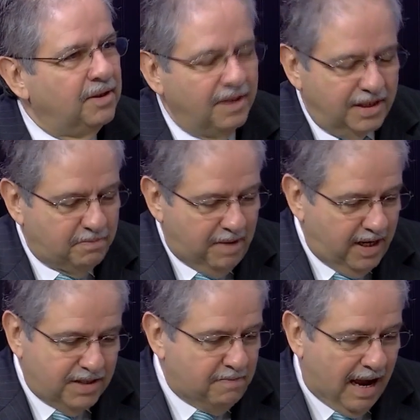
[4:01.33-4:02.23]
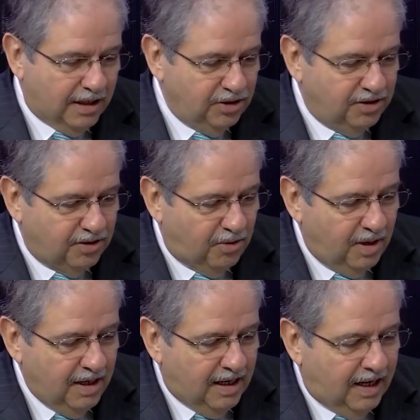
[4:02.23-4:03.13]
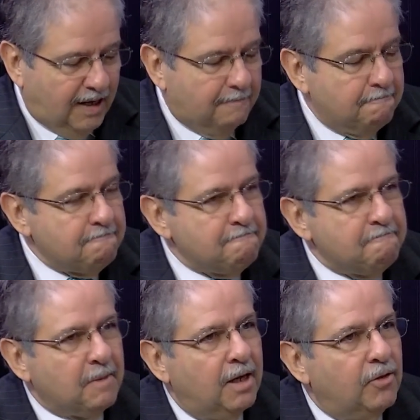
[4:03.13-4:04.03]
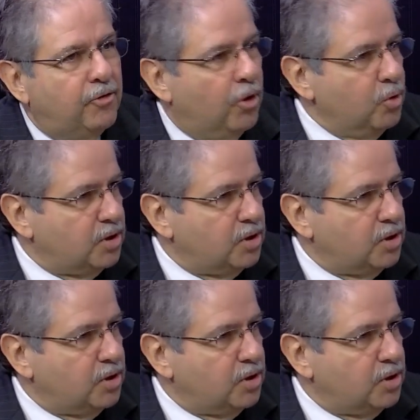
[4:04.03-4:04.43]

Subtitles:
It's magic. So those